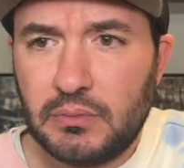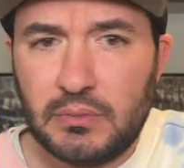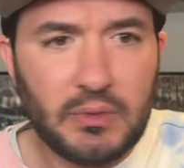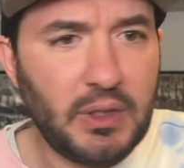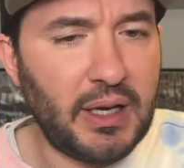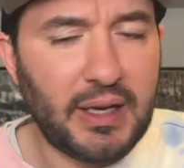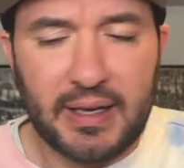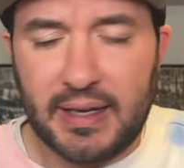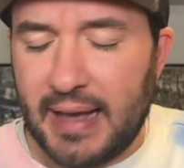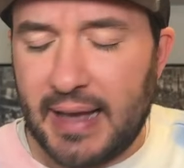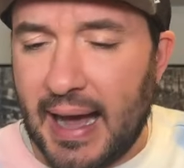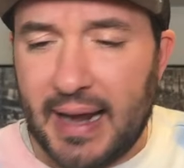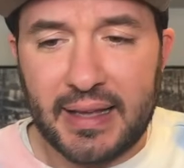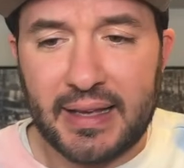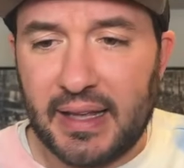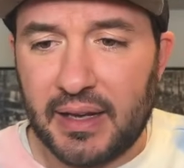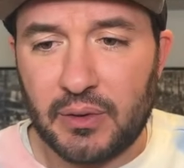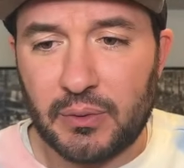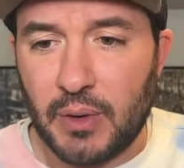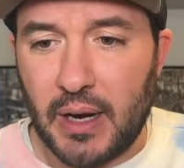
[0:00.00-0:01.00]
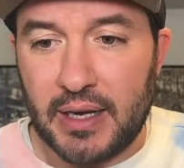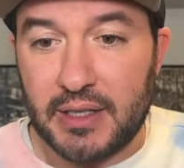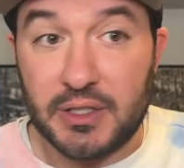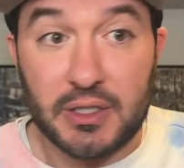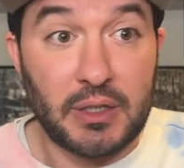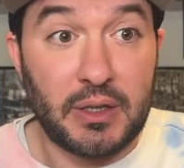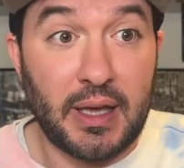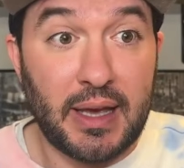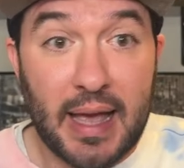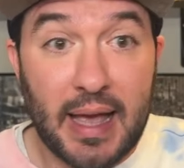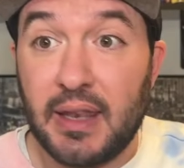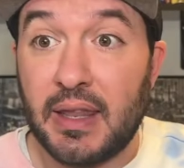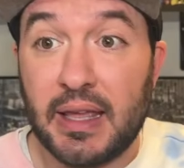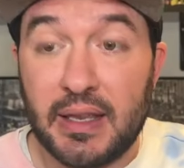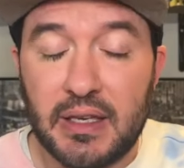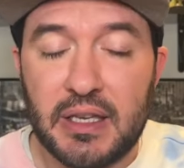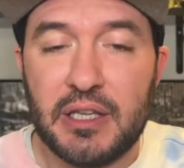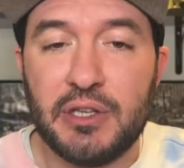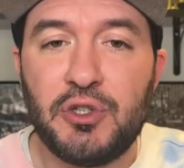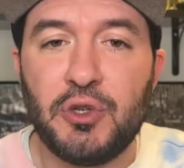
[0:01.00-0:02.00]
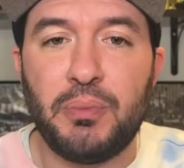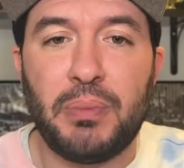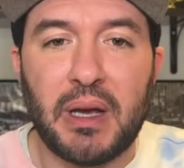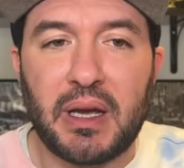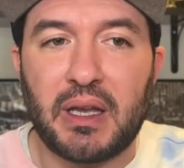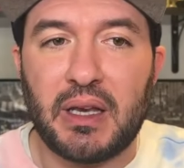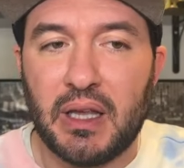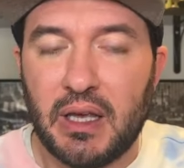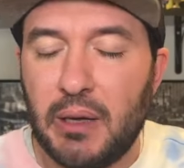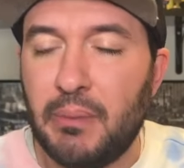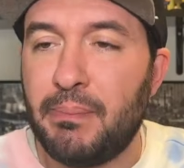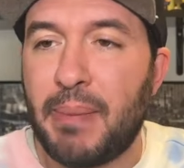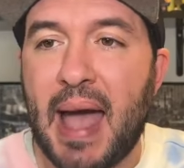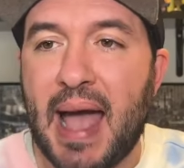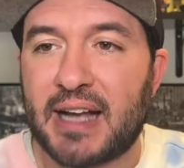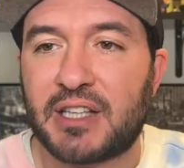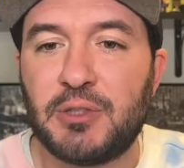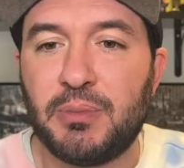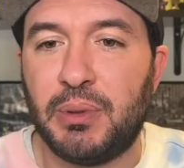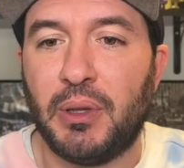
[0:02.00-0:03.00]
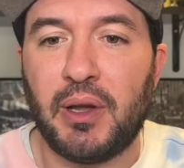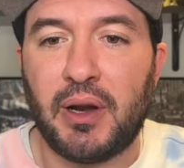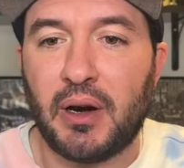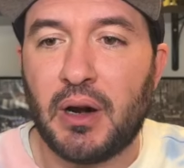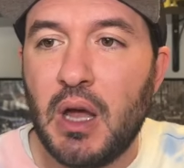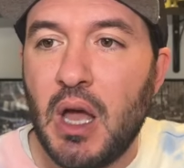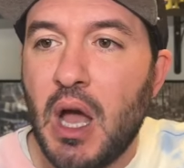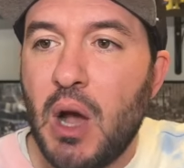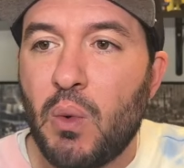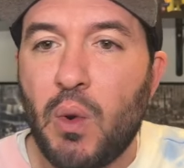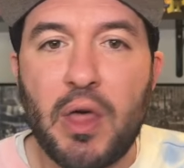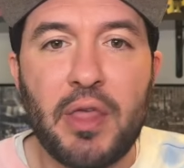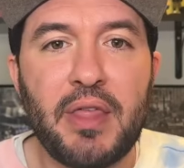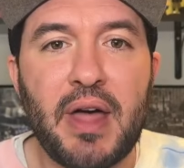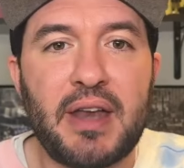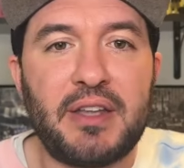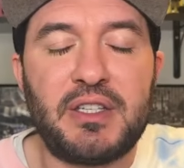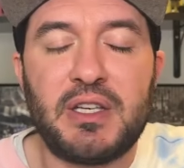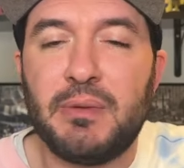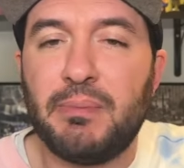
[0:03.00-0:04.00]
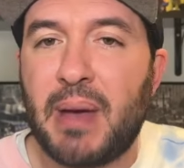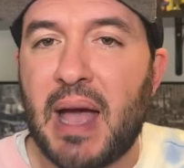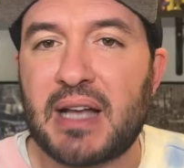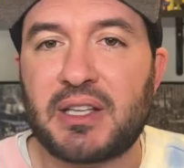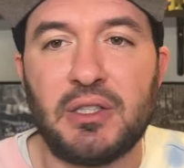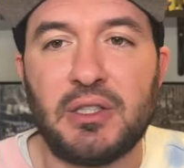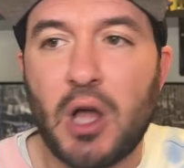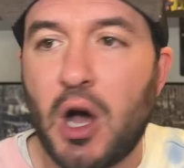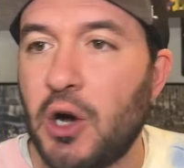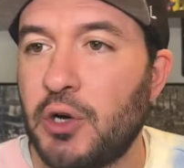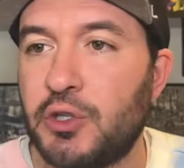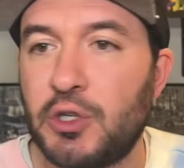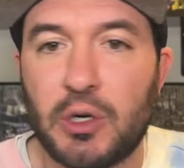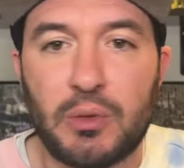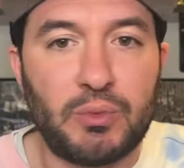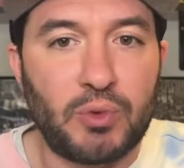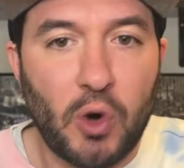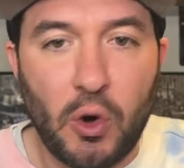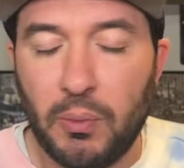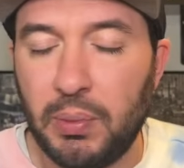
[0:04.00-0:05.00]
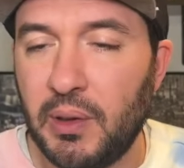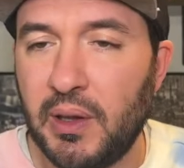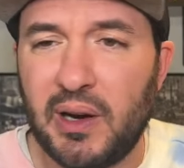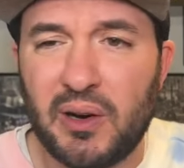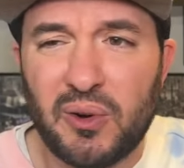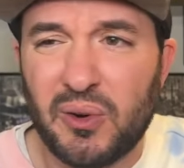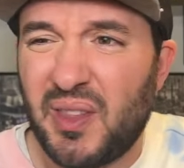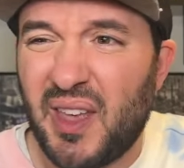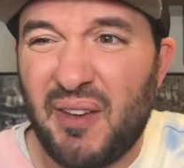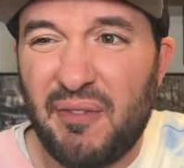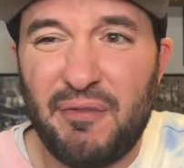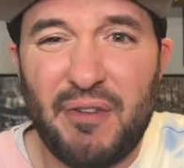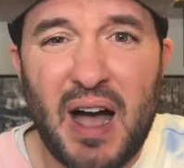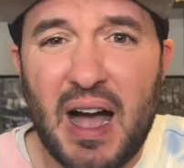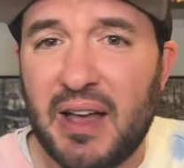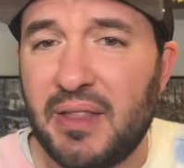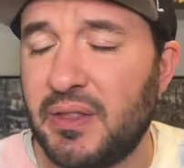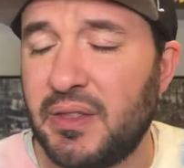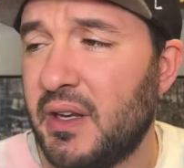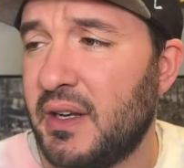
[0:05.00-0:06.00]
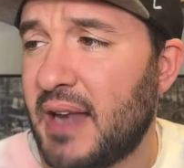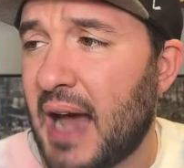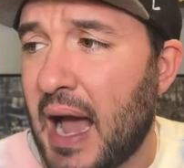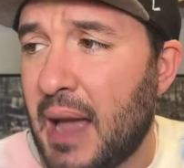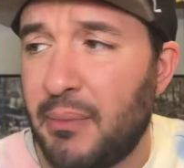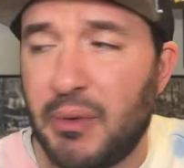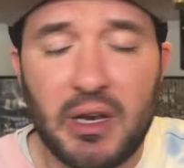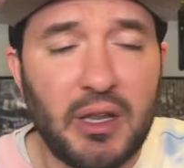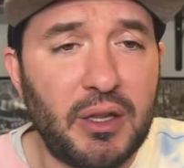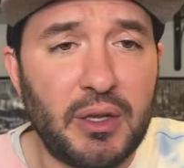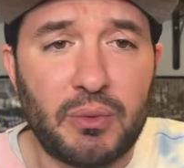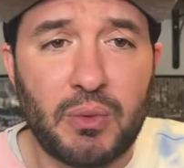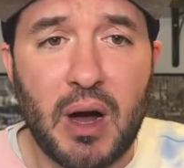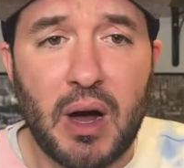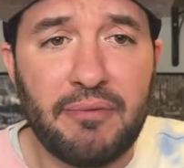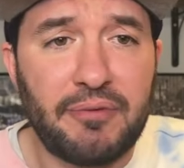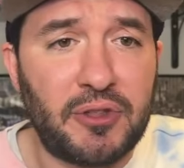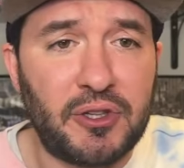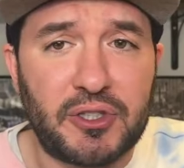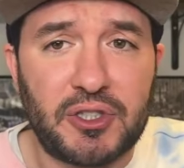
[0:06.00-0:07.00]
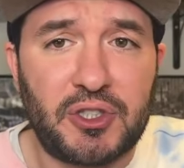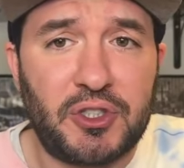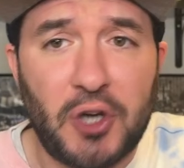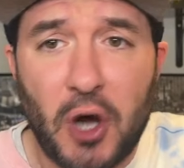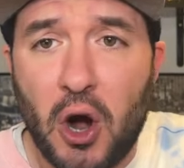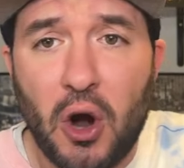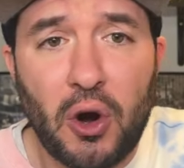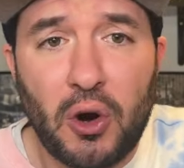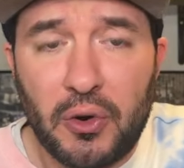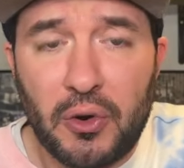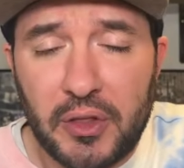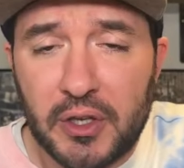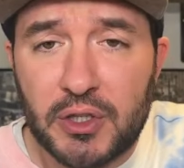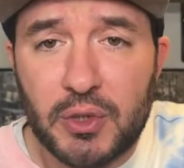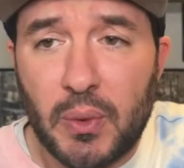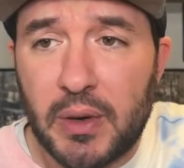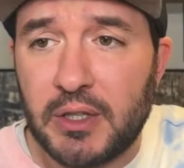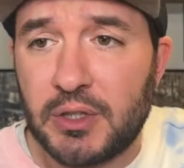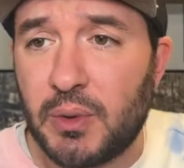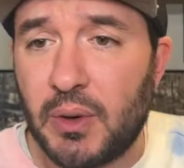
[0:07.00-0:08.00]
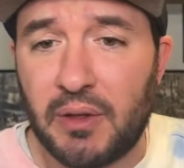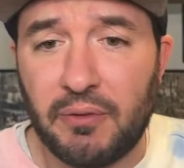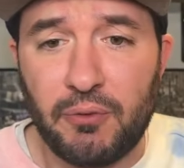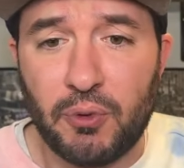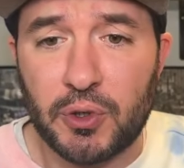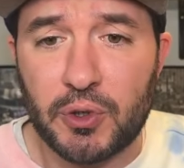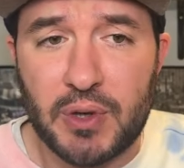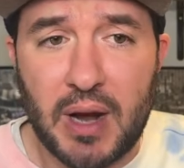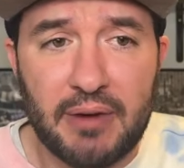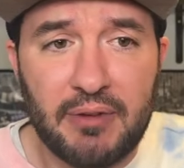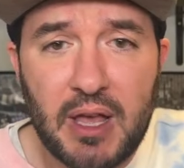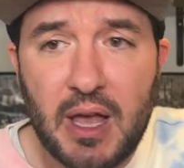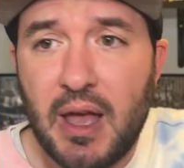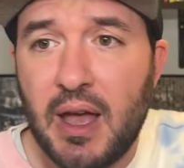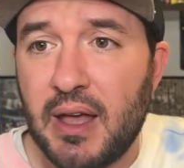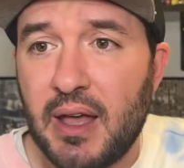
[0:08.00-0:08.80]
They got to get it right. They need to pick an impact player, whether that is impact's long-term role player or they find the diamond in the rough, the star in the 2024 draft.